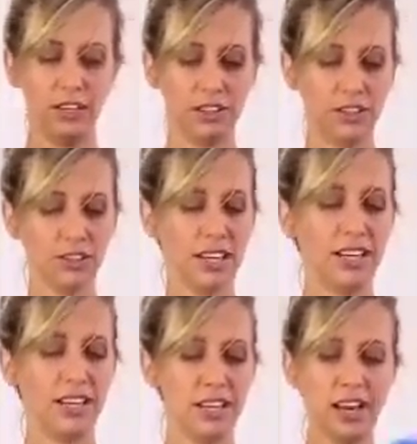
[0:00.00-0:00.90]
You'll take
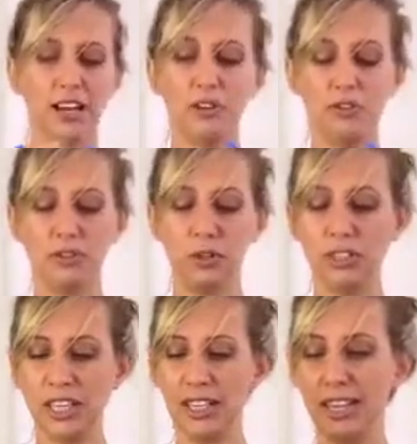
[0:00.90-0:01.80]
it and you'll fold
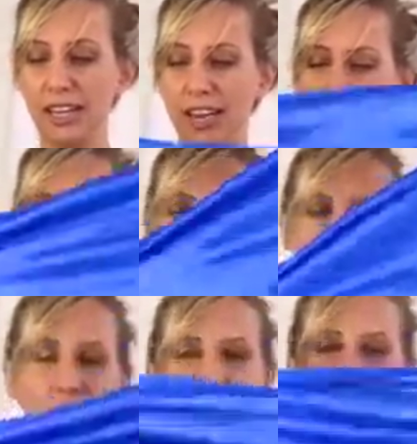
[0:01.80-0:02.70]
it in
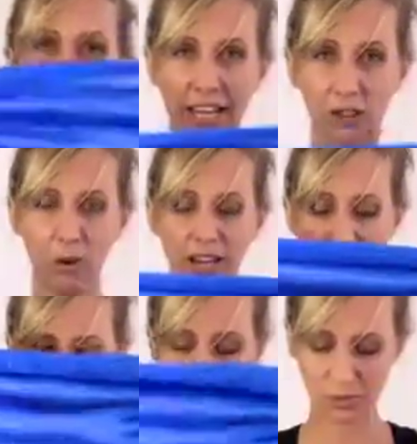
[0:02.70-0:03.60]
half
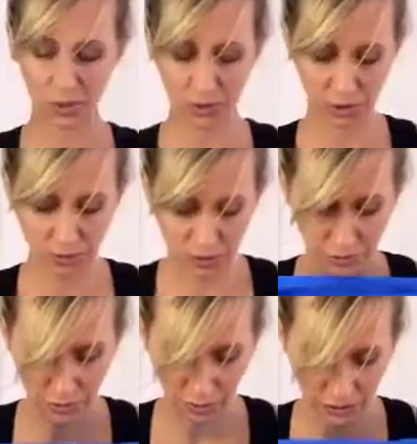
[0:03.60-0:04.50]
lengthwise, so you still have the
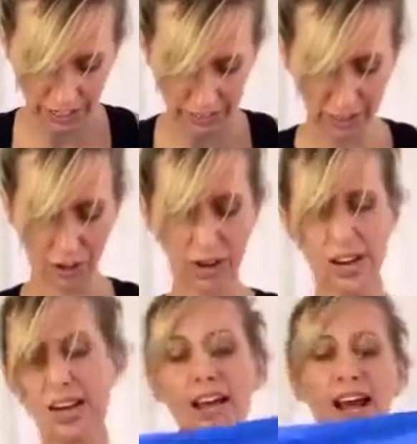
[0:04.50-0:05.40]
full length here.
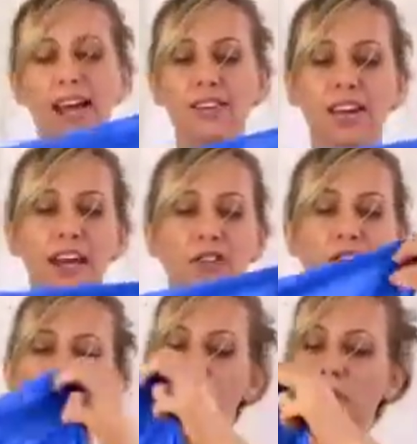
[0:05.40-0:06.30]
And then at the
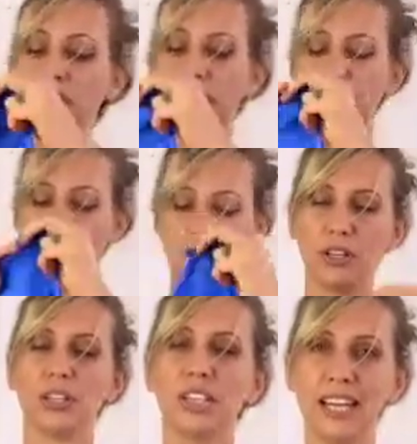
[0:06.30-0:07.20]
folded edge, you
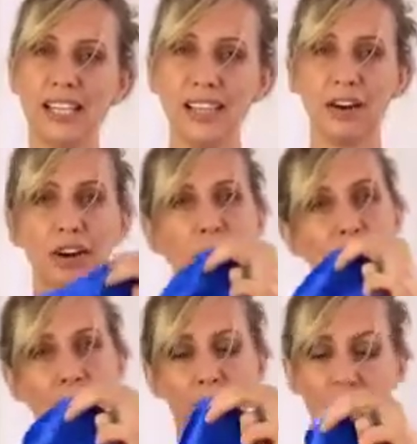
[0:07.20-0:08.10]
can lay it down in a
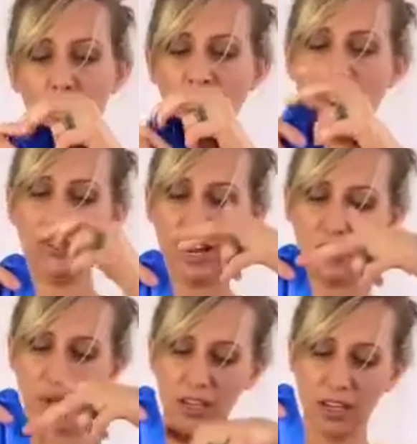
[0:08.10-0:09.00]
bed or the ground, and
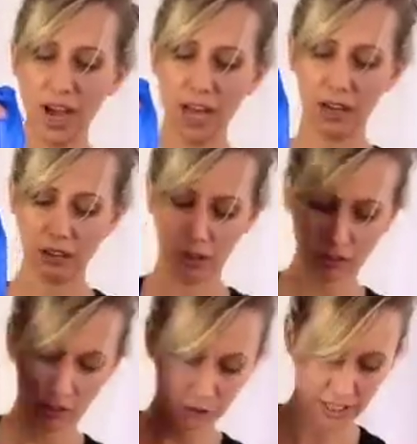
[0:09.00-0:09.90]
you can cut along the
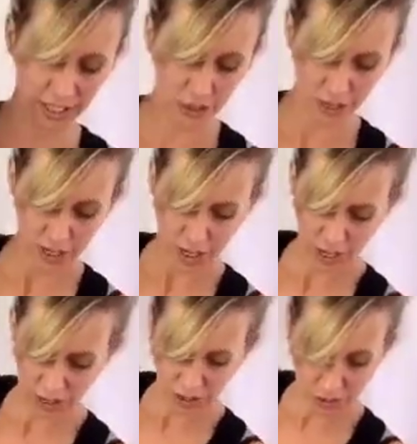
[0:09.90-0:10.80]
folded edge
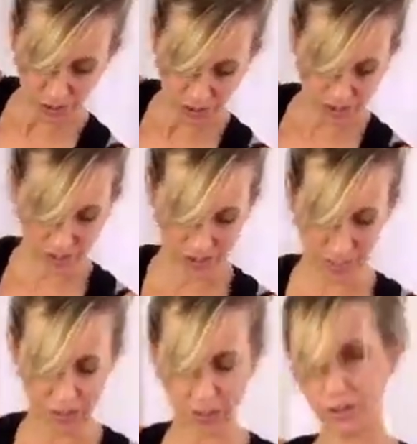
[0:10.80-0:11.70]
until you get to the
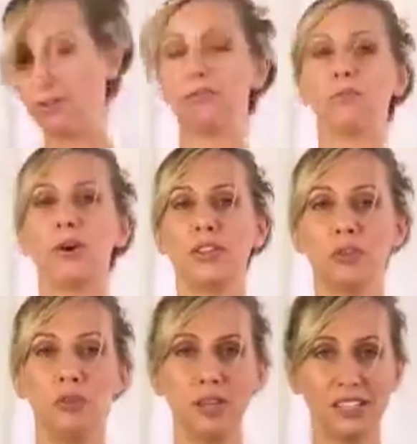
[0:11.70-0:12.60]
center where there
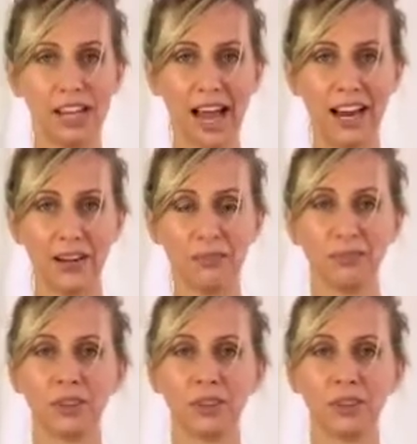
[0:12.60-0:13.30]
will be a tag.